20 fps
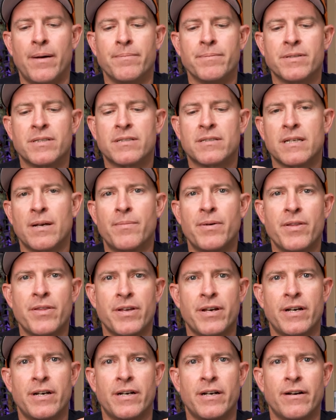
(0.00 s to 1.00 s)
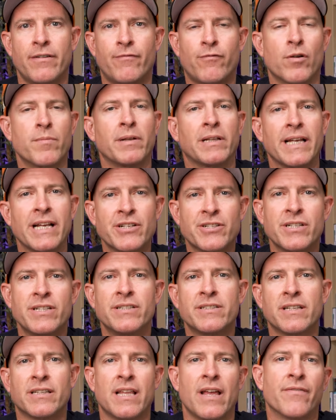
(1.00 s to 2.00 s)
some of the
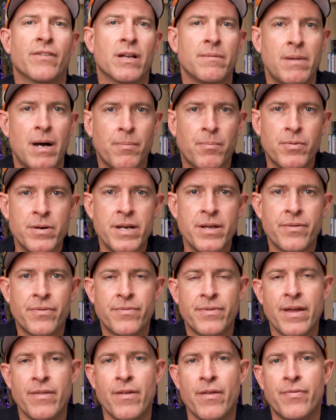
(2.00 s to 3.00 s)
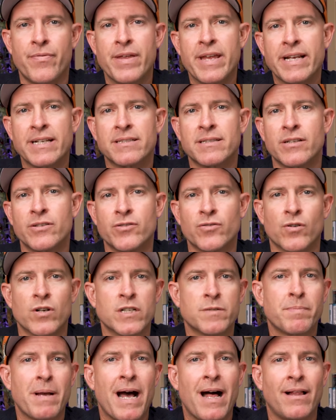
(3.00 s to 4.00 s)
formulations that they've come up with and the things that
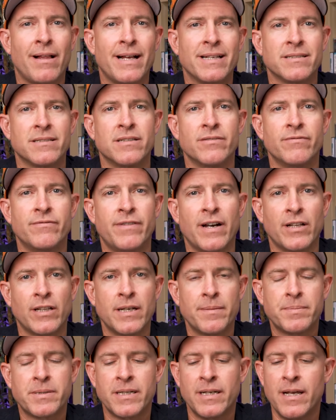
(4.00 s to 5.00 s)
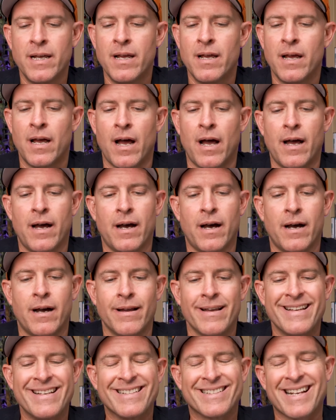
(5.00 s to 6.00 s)
George Powell has developed
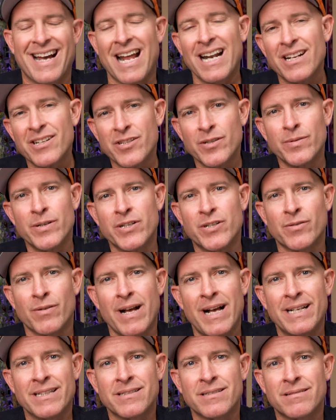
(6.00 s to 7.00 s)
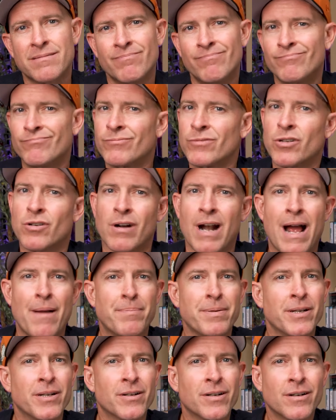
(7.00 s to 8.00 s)
is kind of to address
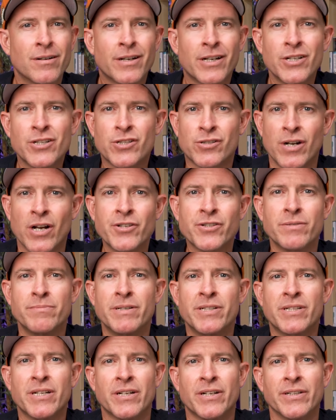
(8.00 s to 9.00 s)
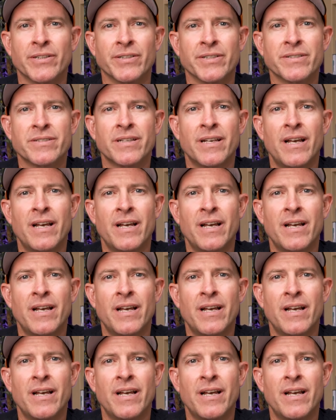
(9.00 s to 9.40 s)
crappier construction materials.